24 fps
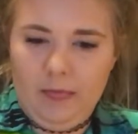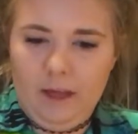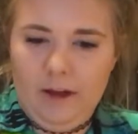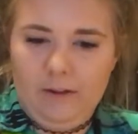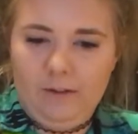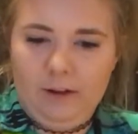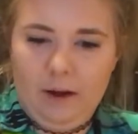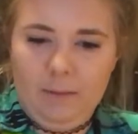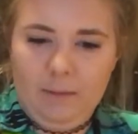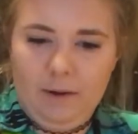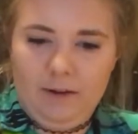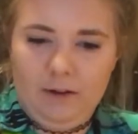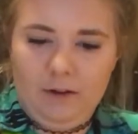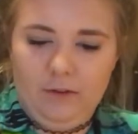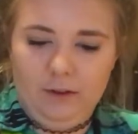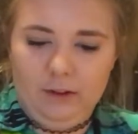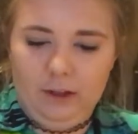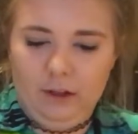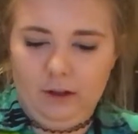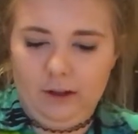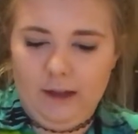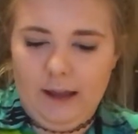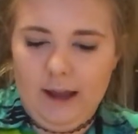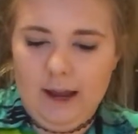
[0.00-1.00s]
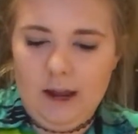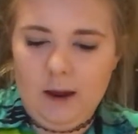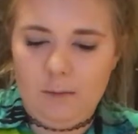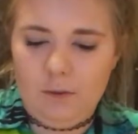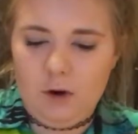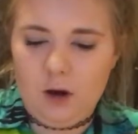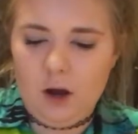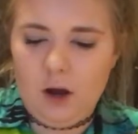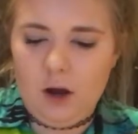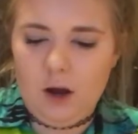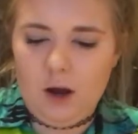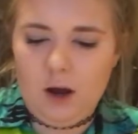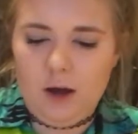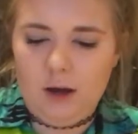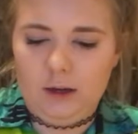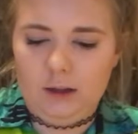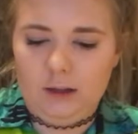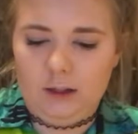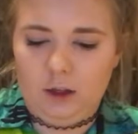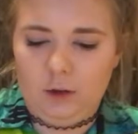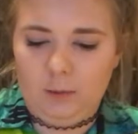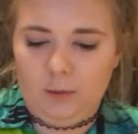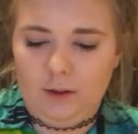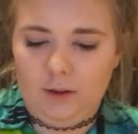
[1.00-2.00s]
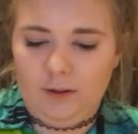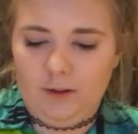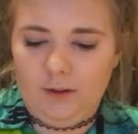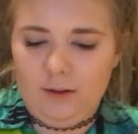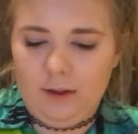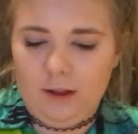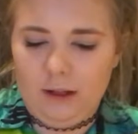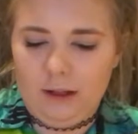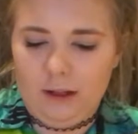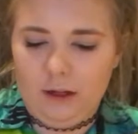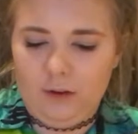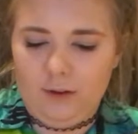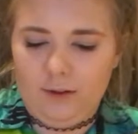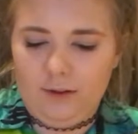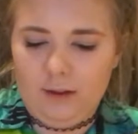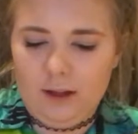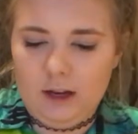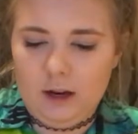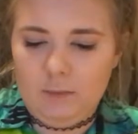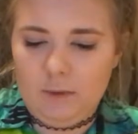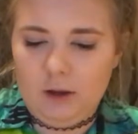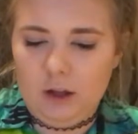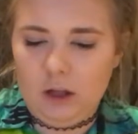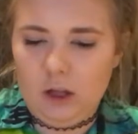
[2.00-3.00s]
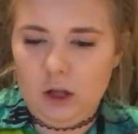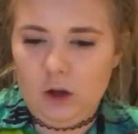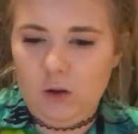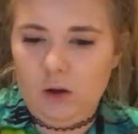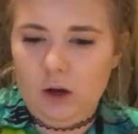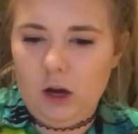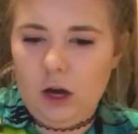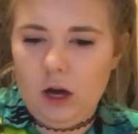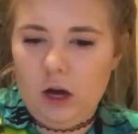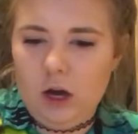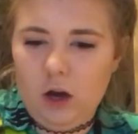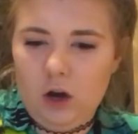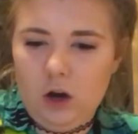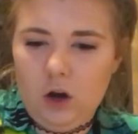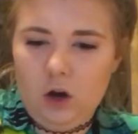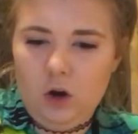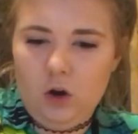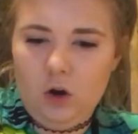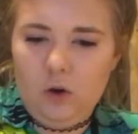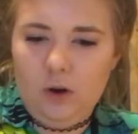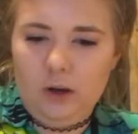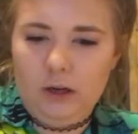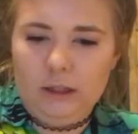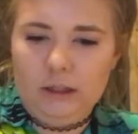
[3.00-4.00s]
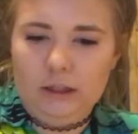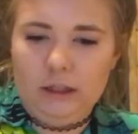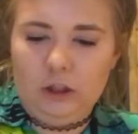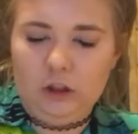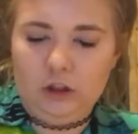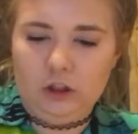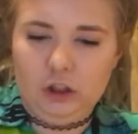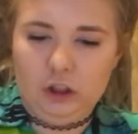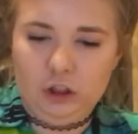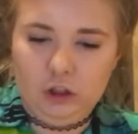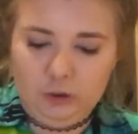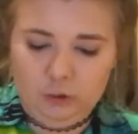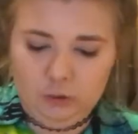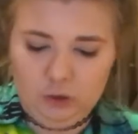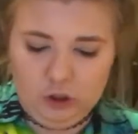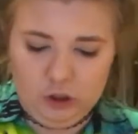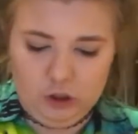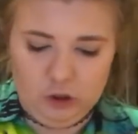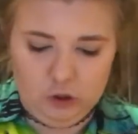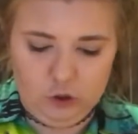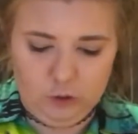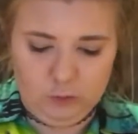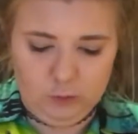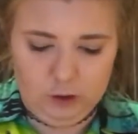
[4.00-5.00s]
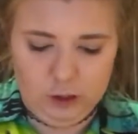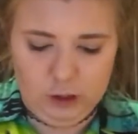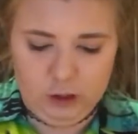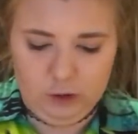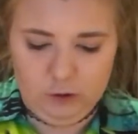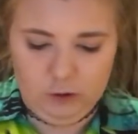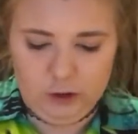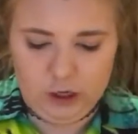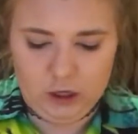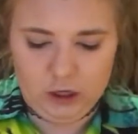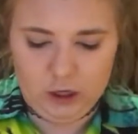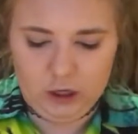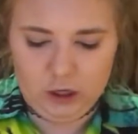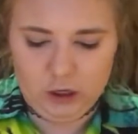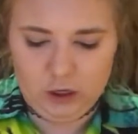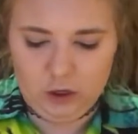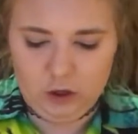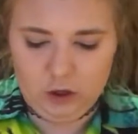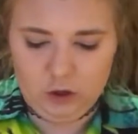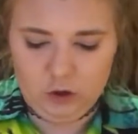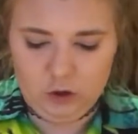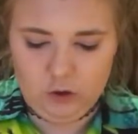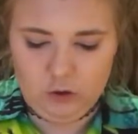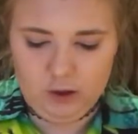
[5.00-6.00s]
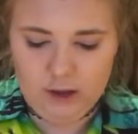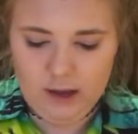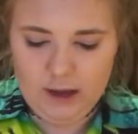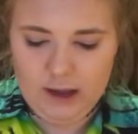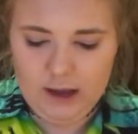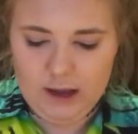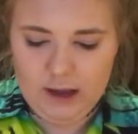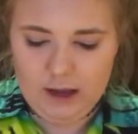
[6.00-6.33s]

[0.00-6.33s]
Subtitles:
I've got myself a little camera and a little cinema logo and a little YouTube logo